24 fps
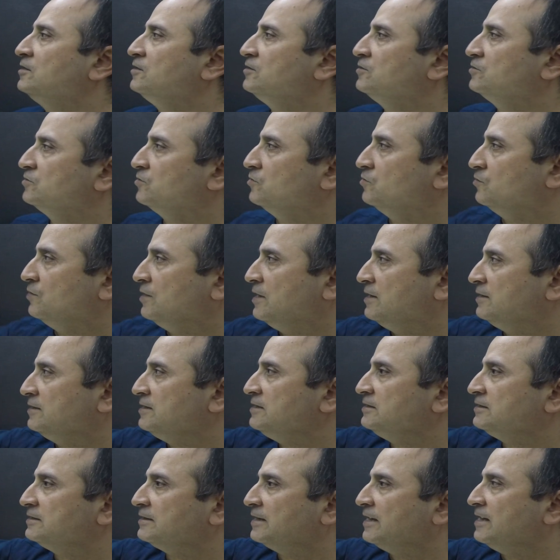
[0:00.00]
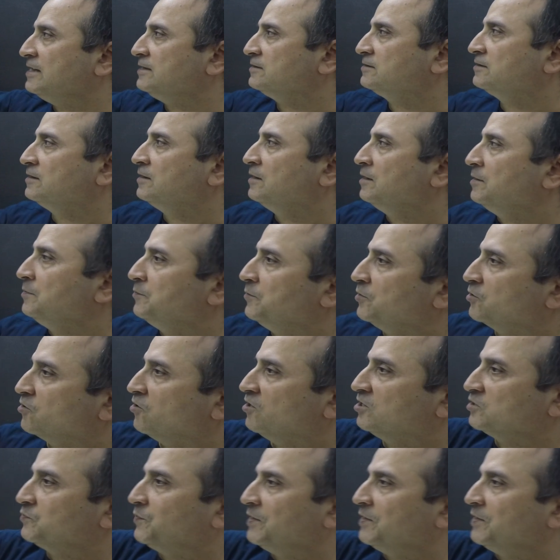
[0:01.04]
So in this case, because